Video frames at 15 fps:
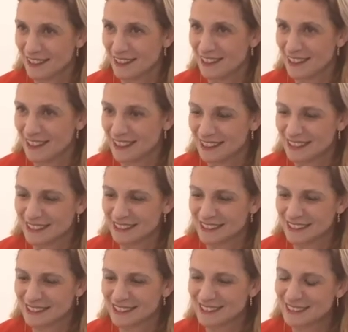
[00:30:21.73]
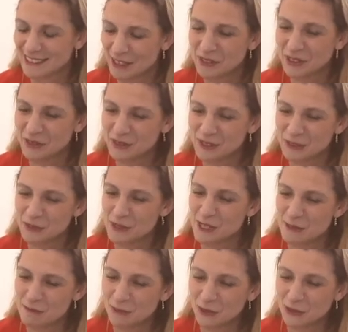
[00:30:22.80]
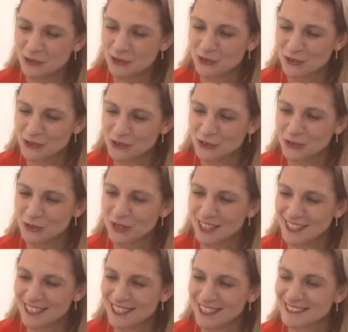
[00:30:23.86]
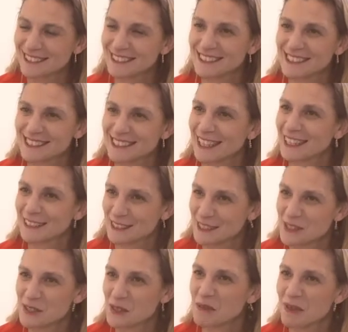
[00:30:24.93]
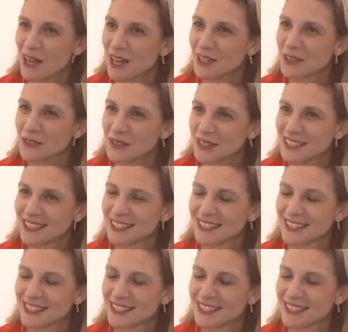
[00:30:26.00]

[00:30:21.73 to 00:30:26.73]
And this, I thought it was important also to highlight in this lightness somehow.